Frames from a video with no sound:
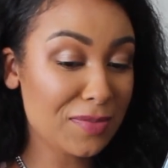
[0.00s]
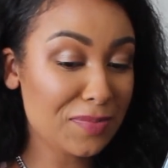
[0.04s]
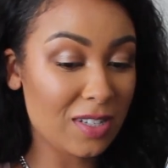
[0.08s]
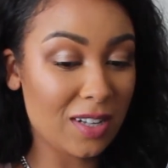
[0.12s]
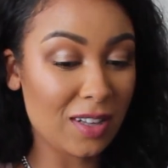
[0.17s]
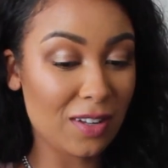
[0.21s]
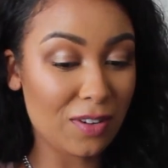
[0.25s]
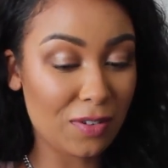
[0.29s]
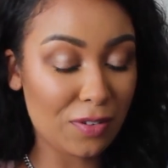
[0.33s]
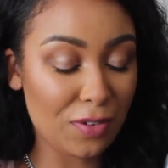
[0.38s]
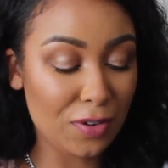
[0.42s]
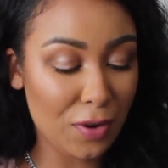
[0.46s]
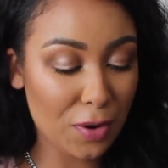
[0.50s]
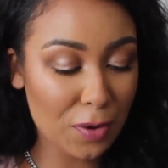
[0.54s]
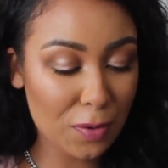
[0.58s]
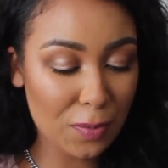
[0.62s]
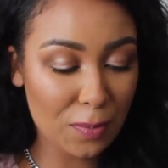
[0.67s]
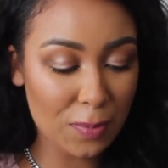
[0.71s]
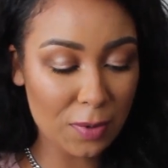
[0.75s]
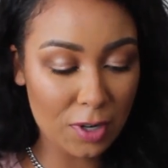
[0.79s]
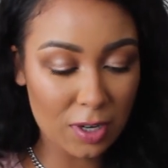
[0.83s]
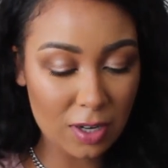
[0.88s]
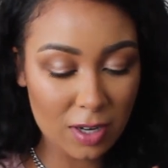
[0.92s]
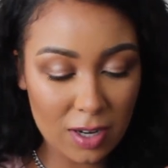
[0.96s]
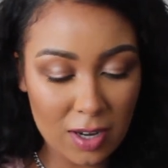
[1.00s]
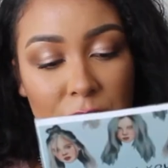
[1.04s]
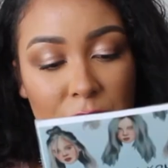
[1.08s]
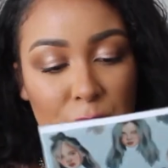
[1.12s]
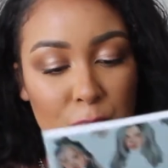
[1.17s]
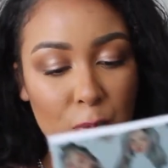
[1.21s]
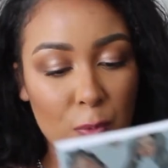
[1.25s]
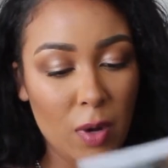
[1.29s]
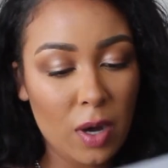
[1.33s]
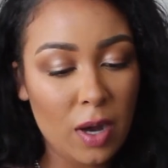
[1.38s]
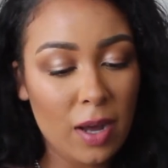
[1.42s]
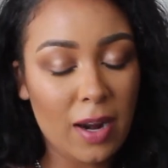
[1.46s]
It's a little notebook. This
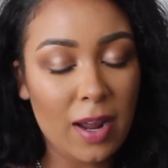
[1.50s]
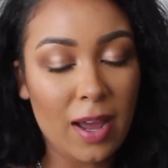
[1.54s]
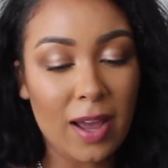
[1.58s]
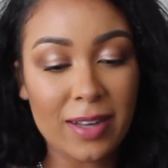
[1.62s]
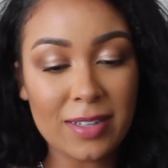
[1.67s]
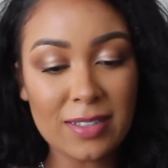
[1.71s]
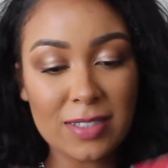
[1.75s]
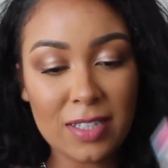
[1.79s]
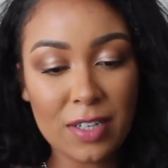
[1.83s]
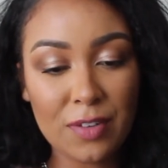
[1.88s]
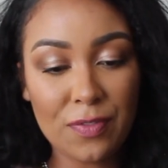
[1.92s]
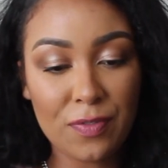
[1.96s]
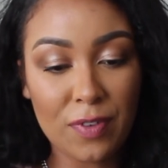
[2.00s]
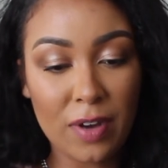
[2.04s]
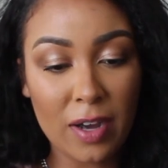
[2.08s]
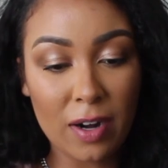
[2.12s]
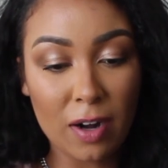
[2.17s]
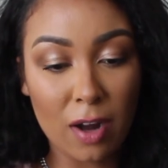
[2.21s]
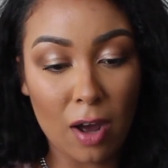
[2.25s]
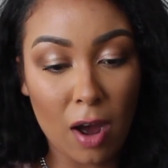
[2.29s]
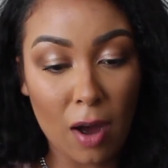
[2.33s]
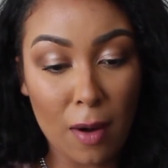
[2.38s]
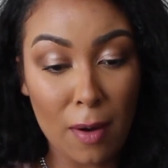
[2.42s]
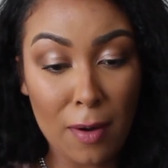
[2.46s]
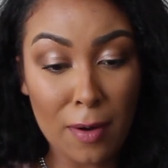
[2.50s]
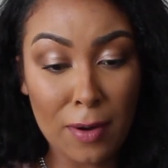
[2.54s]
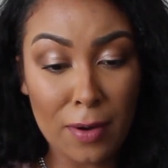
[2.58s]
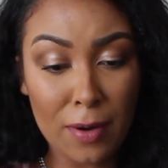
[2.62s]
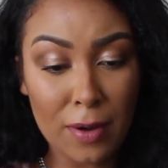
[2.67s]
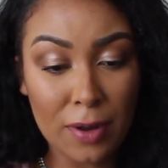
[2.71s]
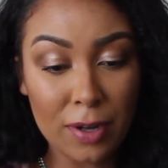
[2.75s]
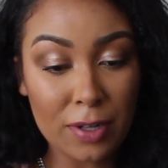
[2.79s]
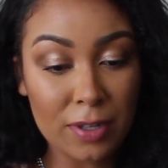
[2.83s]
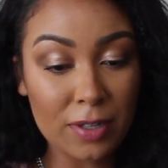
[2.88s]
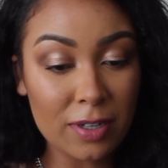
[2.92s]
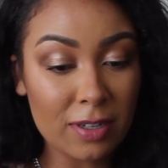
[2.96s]
one I did find on
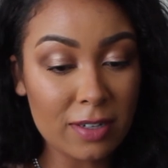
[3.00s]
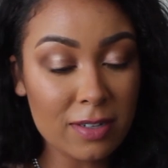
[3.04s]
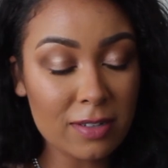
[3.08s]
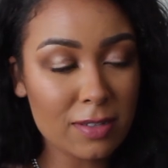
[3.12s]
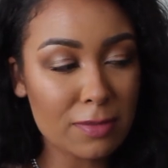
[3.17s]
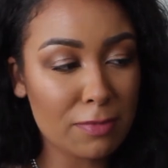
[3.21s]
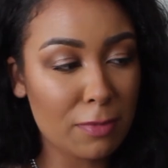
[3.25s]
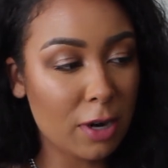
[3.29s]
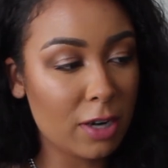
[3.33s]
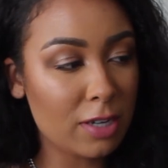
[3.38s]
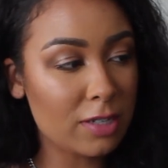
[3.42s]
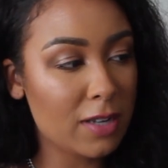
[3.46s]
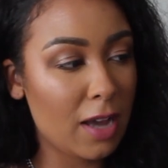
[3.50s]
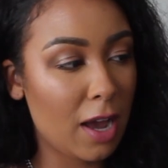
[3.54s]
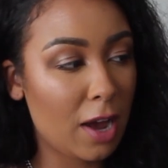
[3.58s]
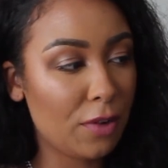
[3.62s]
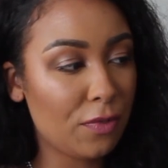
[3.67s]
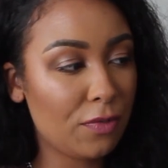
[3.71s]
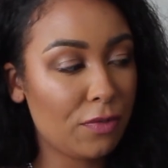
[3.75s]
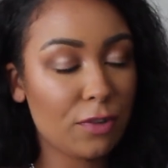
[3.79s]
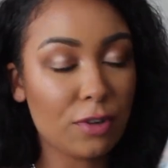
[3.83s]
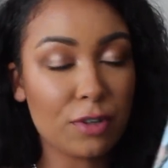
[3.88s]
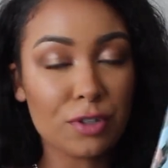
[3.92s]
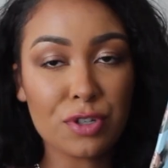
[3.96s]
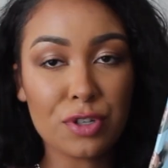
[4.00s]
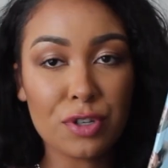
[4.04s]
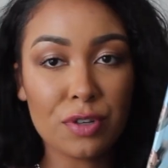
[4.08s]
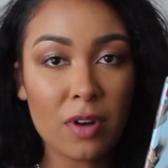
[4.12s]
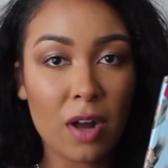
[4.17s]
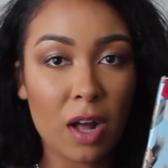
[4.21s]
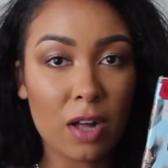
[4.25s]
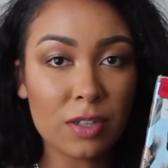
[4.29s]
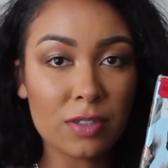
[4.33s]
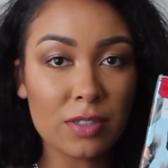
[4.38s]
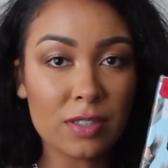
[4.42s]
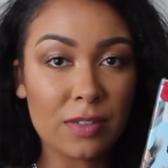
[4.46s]
clearance marked down for
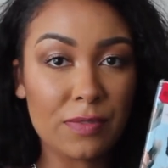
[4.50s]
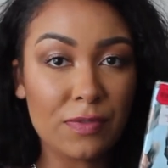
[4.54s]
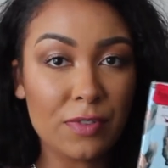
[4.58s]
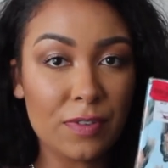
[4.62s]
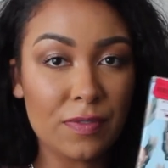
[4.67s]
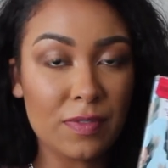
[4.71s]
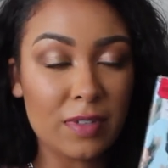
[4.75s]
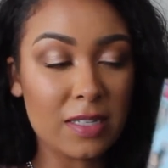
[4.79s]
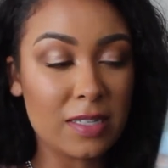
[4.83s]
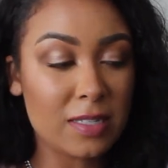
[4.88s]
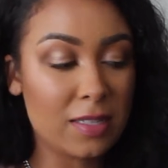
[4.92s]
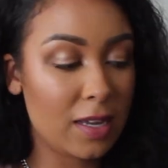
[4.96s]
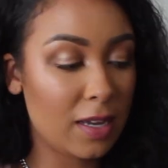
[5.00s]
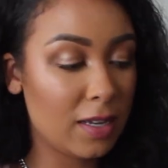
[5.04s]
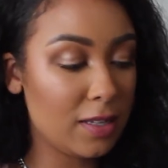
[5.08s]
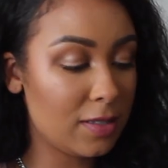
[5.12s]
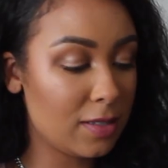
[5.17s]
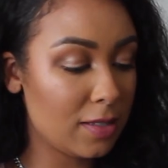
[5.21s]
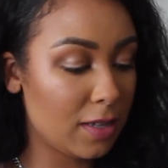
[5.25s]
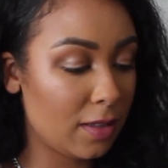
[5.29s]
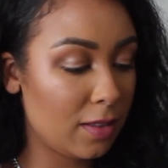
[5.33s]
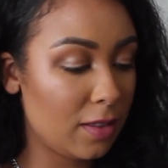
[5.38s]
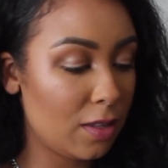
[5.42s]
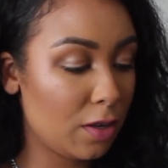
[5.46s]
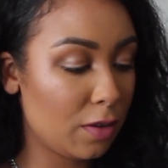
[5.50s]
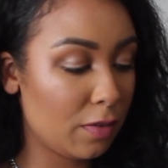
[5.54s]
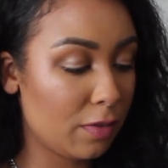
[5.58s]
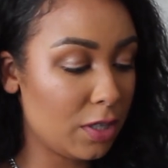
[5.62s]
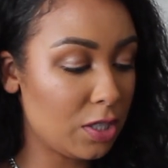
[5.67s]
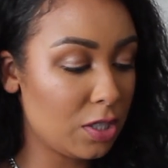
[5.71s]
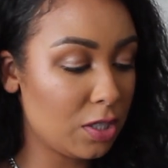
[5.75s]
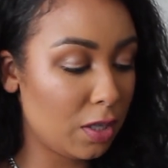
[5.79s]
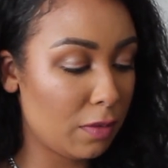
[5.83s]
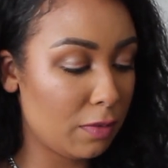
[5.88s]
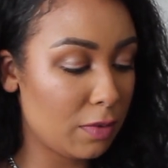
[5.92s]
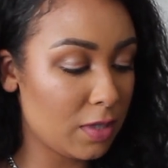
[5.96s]
$2.50. I think
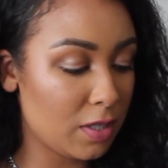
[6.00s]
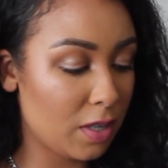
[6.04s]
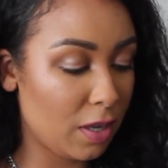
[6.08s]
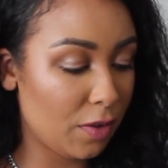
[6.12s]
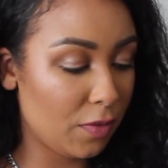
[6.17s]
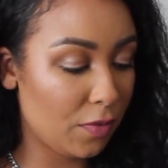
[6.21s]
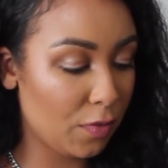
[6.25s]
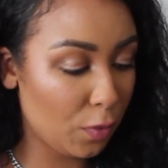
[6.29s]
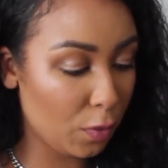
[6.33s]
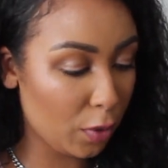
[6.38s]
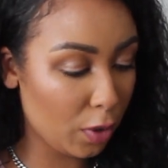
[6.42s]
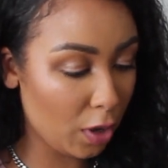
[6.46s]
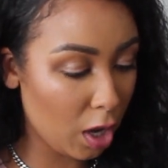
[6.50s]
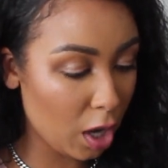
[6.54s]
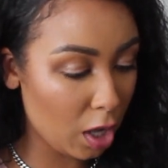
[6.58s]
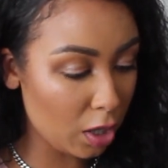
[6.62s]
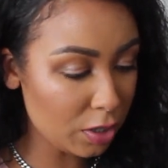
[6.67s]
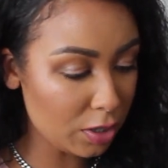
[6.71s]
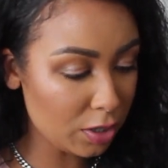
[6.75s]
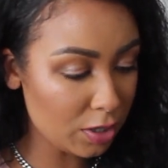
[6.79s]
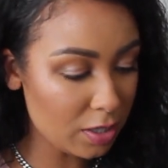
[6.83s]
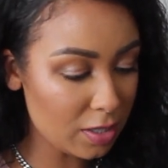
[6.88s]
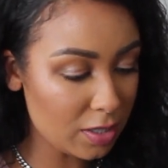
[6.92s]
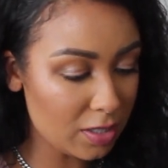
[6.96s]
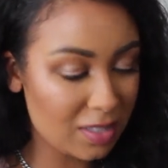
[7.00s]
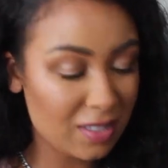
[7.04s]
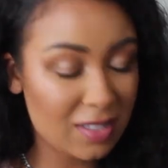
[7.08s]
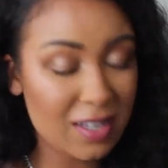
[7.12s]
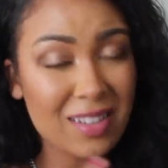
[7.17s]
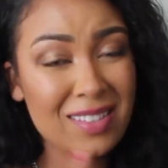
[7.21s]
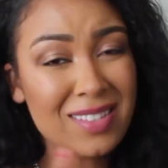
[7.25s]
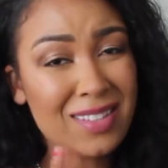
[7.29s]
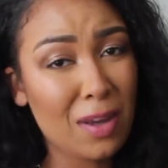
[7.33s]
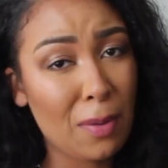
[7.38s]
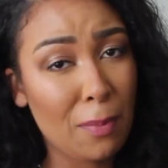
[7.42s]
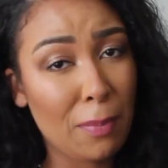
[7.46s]
originally it was like $4. It
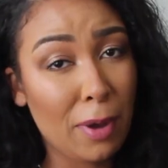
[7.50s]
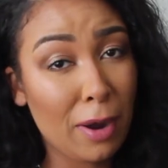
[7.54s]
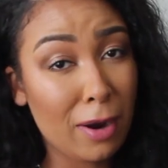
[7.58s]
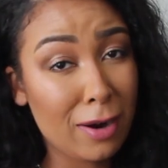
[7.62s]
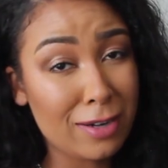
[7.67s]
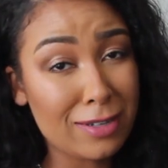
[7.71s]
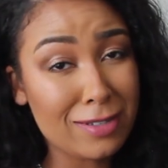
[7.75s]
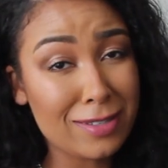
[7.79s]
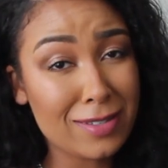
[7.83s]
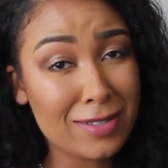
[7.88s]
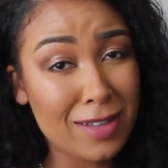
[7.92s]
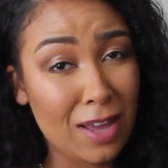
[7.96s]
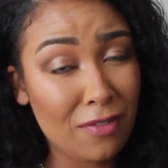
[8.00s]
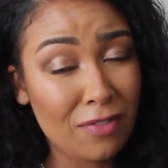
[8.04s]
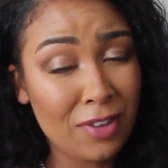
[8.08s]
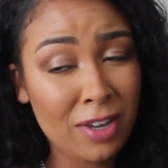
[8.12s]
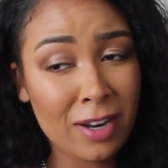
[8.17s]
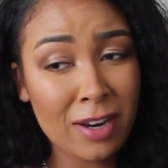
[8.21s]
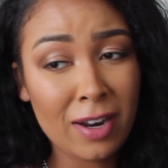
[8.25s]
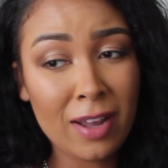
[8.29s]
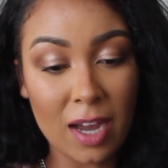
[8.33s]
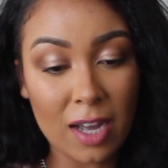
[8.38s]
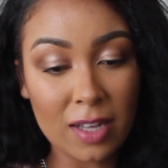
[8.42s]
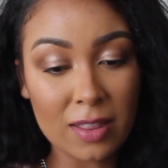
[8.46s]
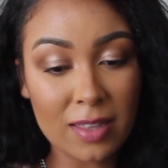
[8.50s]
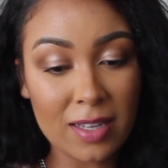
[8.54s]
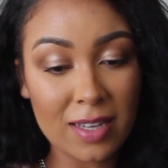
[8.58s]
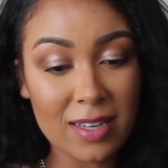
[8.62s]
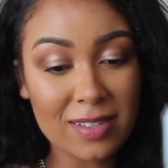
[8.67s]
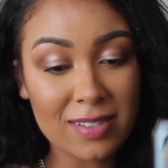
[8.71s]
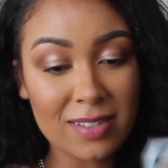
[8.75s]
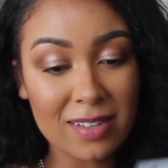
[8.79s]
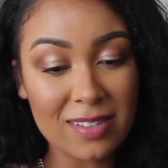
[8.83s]
says compare at seven. Got this.